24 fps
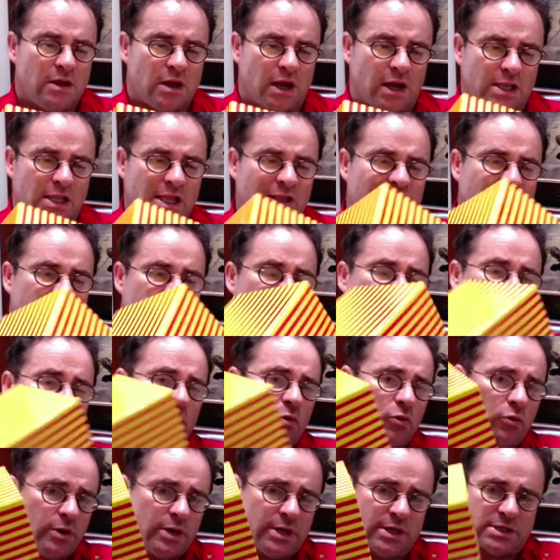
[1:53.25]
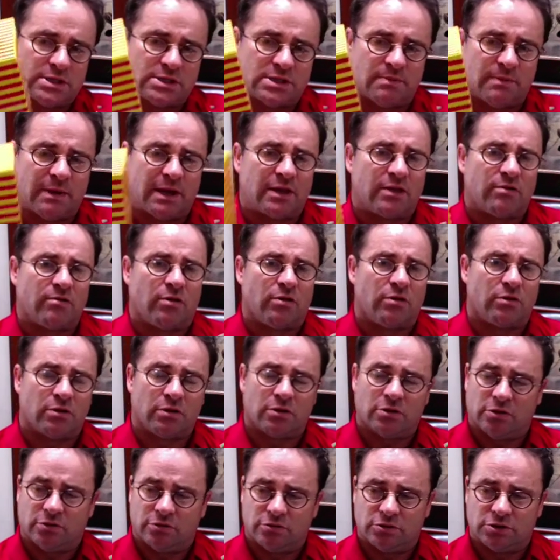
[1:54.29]
I'd leave it to my audience to make their own
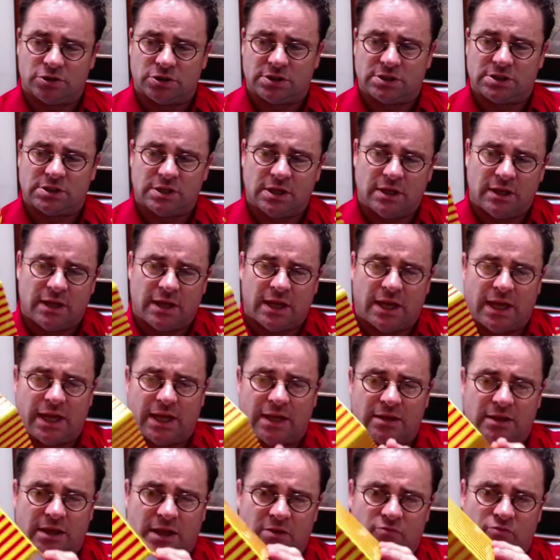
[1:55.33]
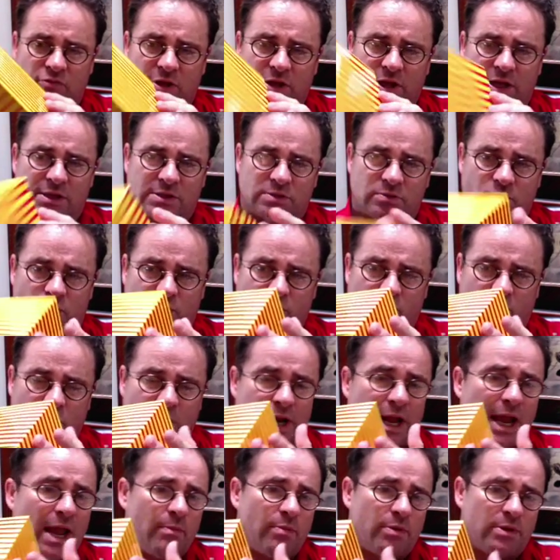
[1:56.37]
conclusions and realize what
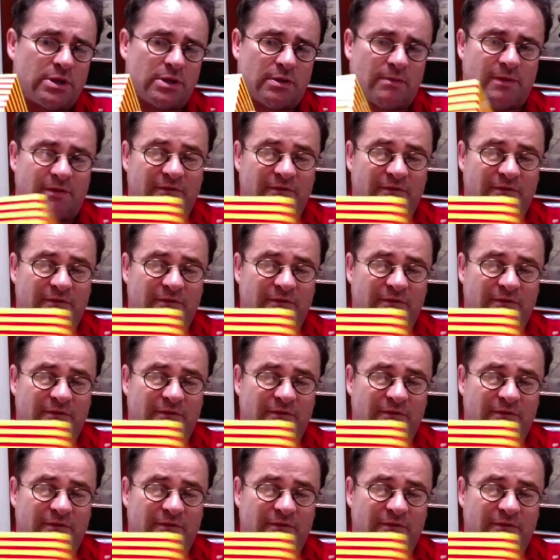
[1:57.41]
happened.